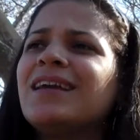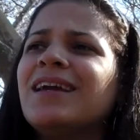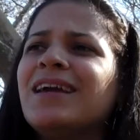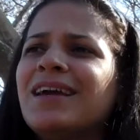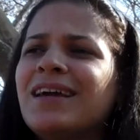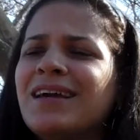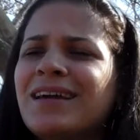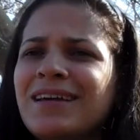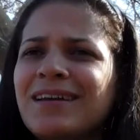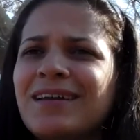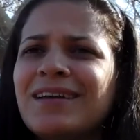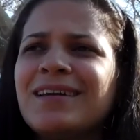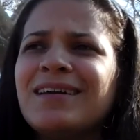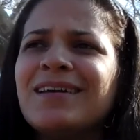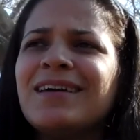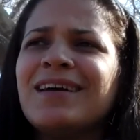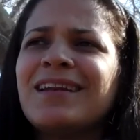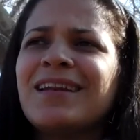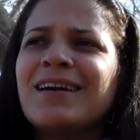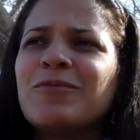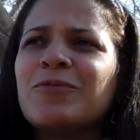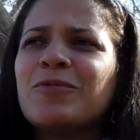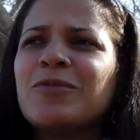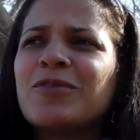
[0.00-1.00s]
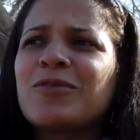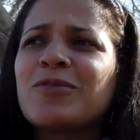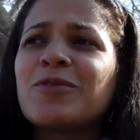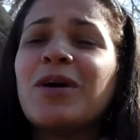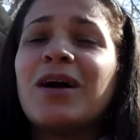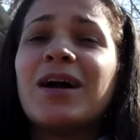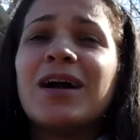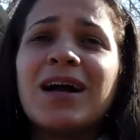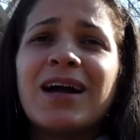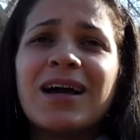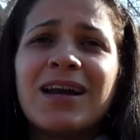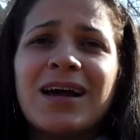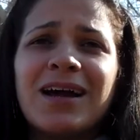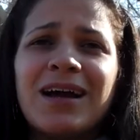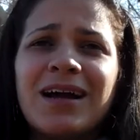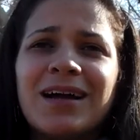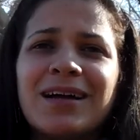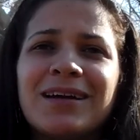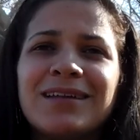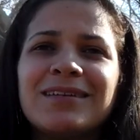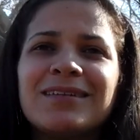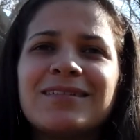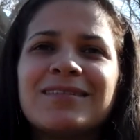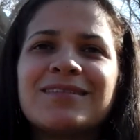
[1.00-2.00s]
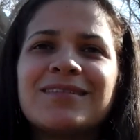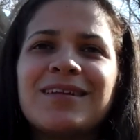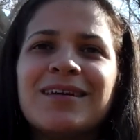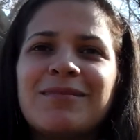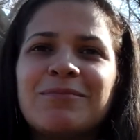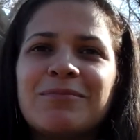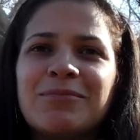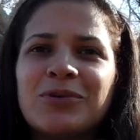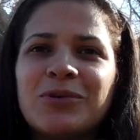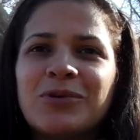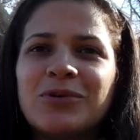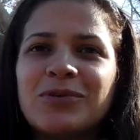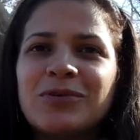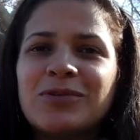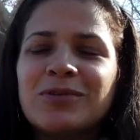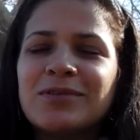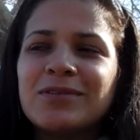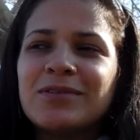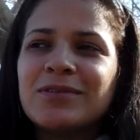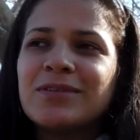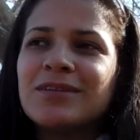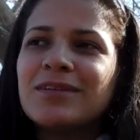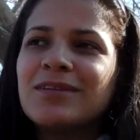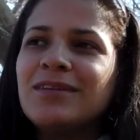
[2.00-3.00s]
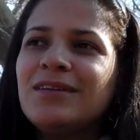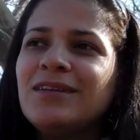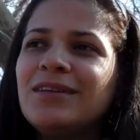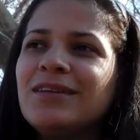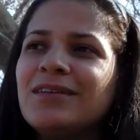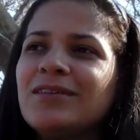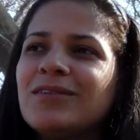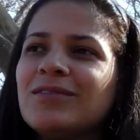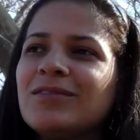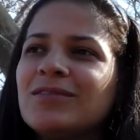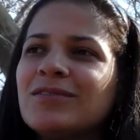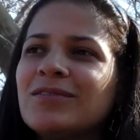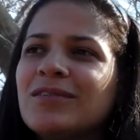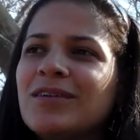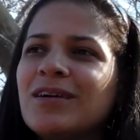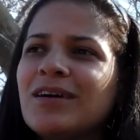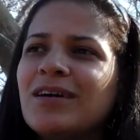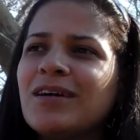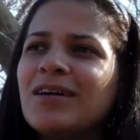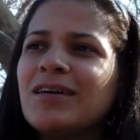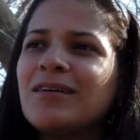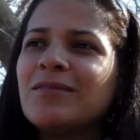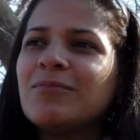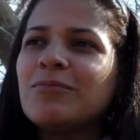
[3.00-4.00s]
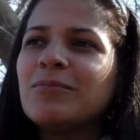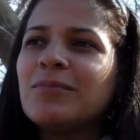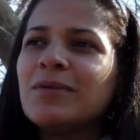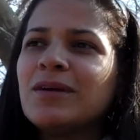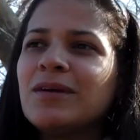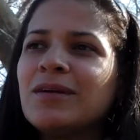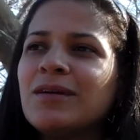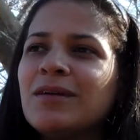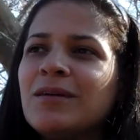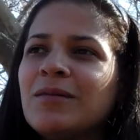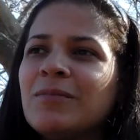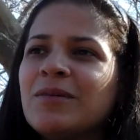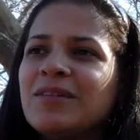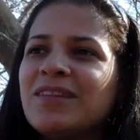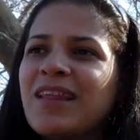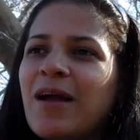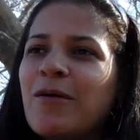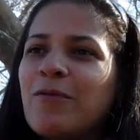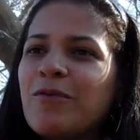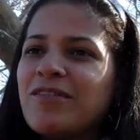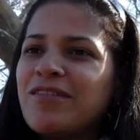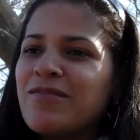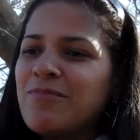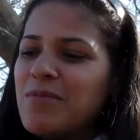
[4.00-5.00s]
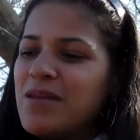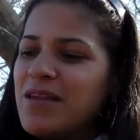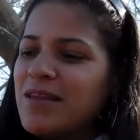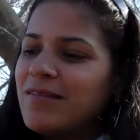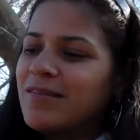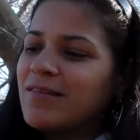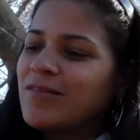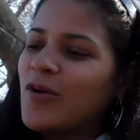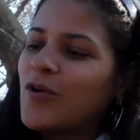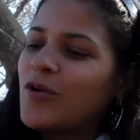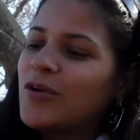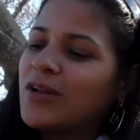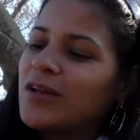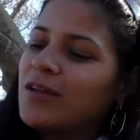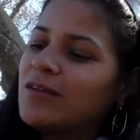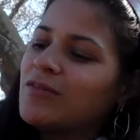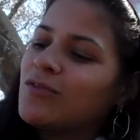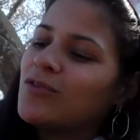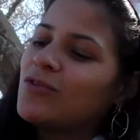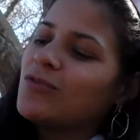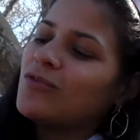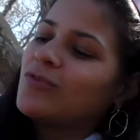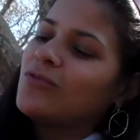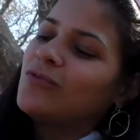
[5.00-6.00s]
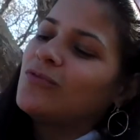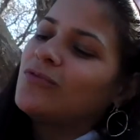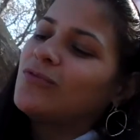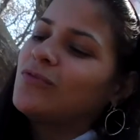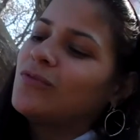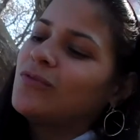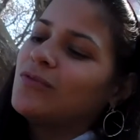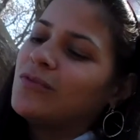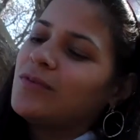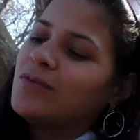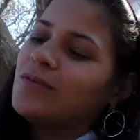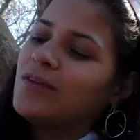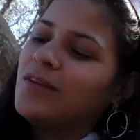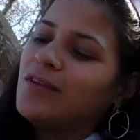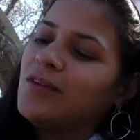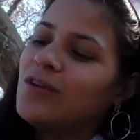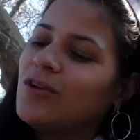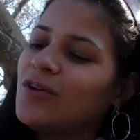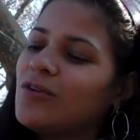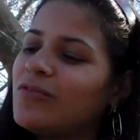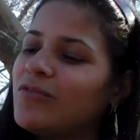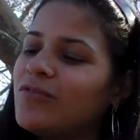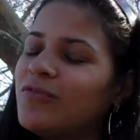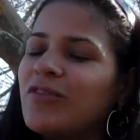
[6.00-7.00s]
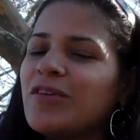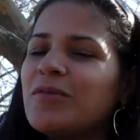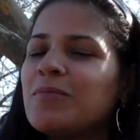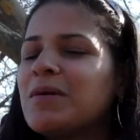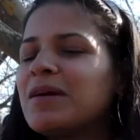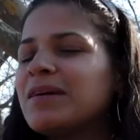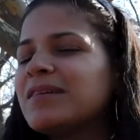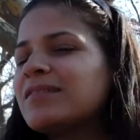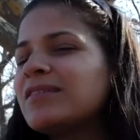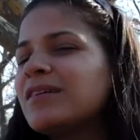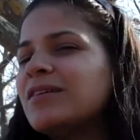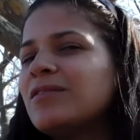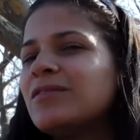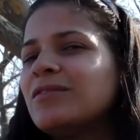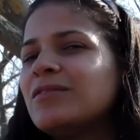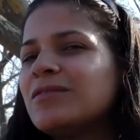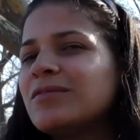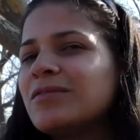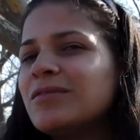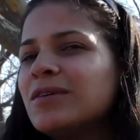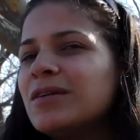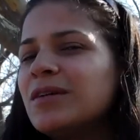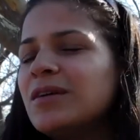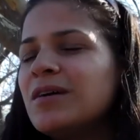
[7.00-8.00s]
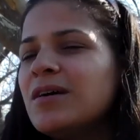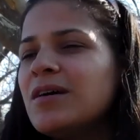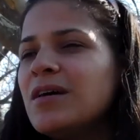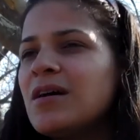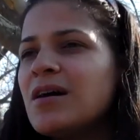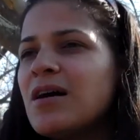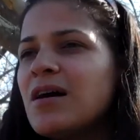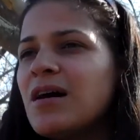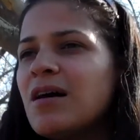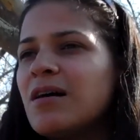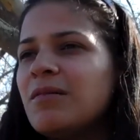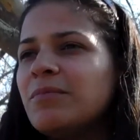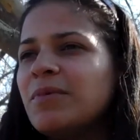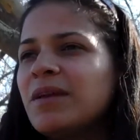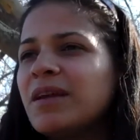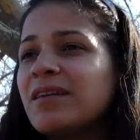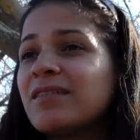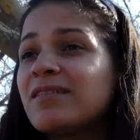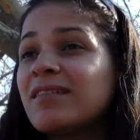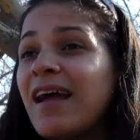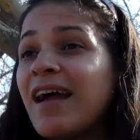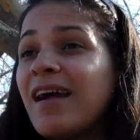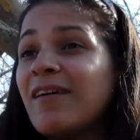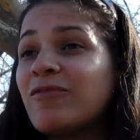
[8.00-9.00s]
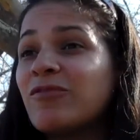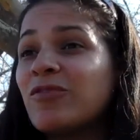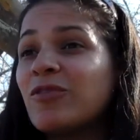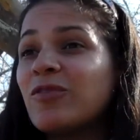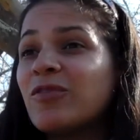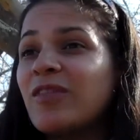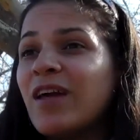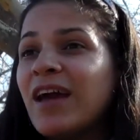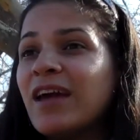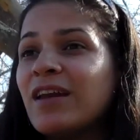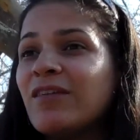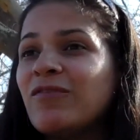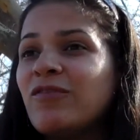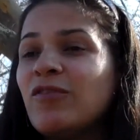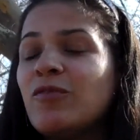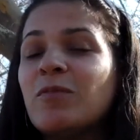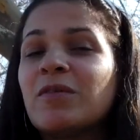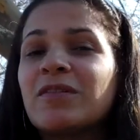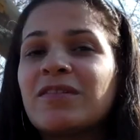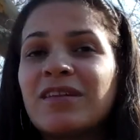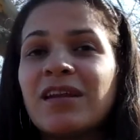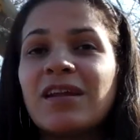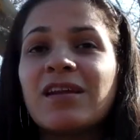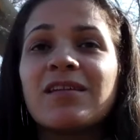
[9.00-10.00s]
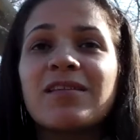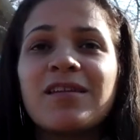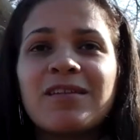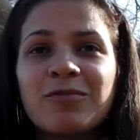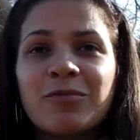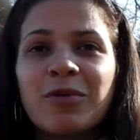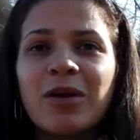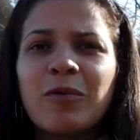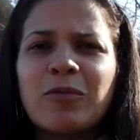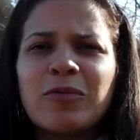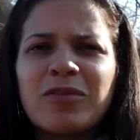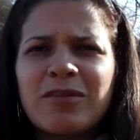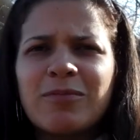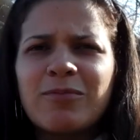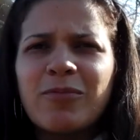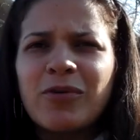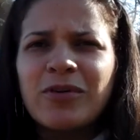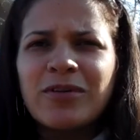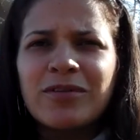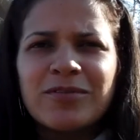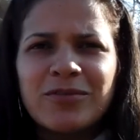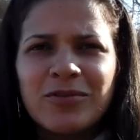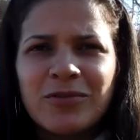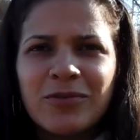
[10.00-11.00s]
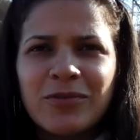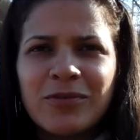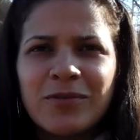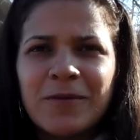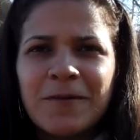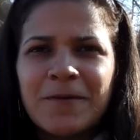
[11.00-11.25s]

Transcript: Yeah. And I went to Ankara and Istanbul, you know. But that was me starting to, you know, free myself. Because after that, a few months later, that's when I went to boarding school.